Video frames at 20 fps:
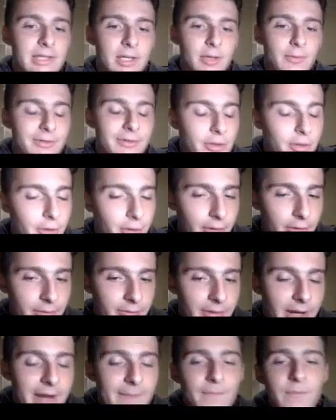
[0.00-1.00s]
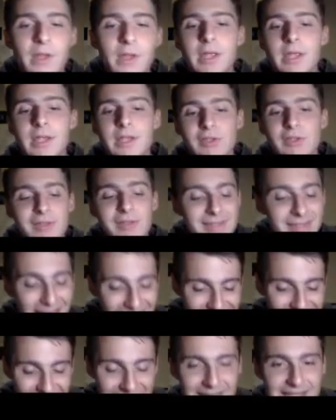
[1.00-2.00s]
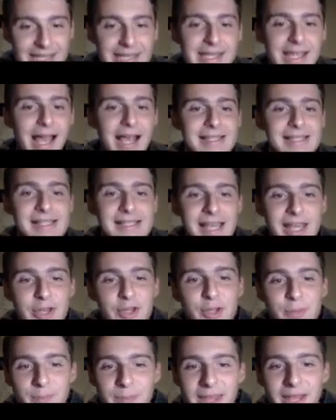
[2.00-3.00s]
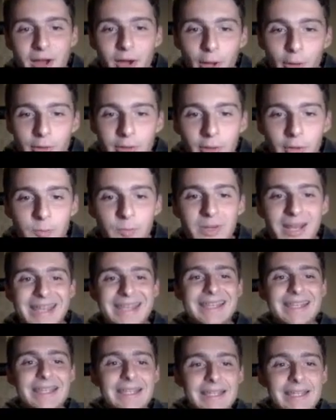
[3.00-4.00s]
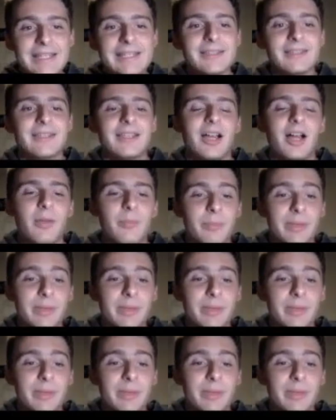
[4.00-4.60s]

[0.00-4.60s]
your return, right? So that's the key, guys. That's how you can make $100 per day easily on